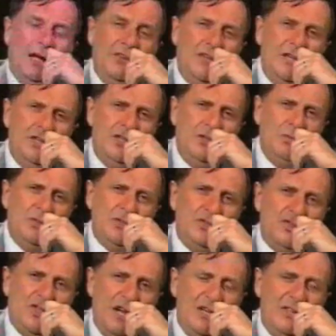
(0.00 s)
I think
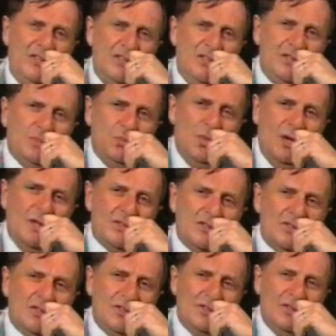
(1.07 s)
this was
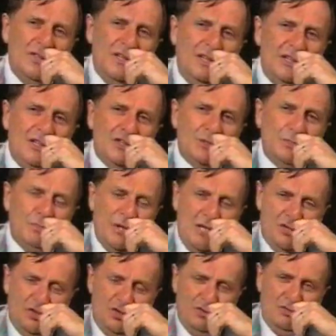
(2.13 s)
an
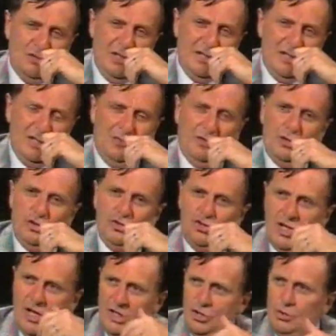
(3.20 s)
expression, really, of her
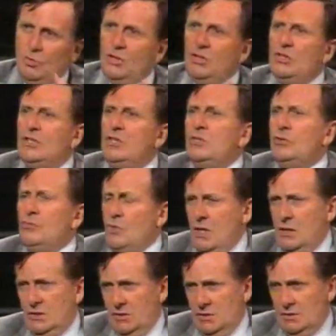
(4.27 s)
genuine
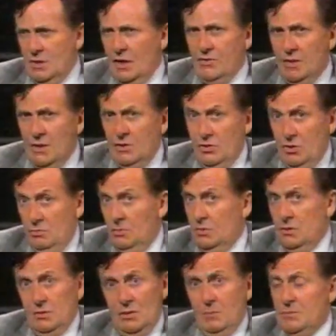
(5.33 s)
distress. I think she was
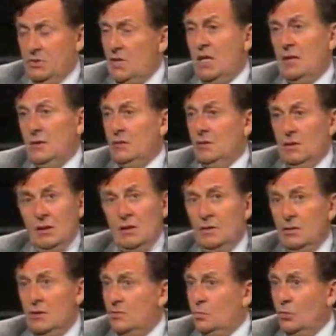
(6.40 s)
upset to hear
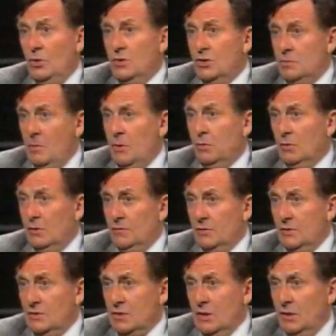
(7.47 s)
these words spoken of
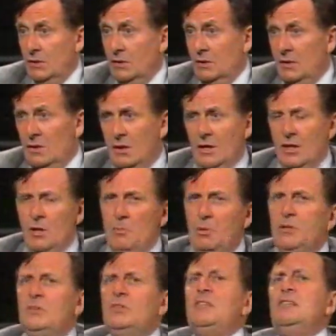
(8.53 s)
her son,
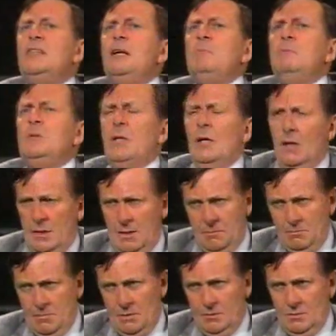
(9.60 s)
but at the same time,
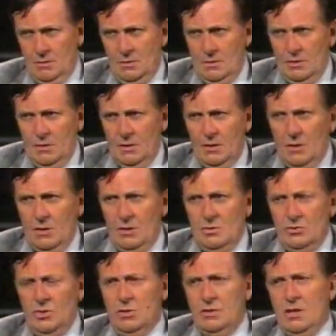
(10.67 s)

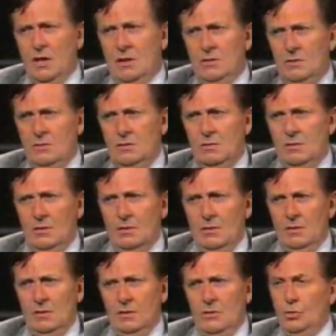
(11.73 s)
she tended
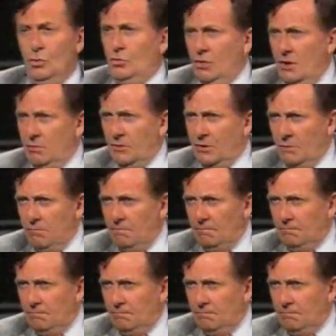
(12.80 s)
to agree with them,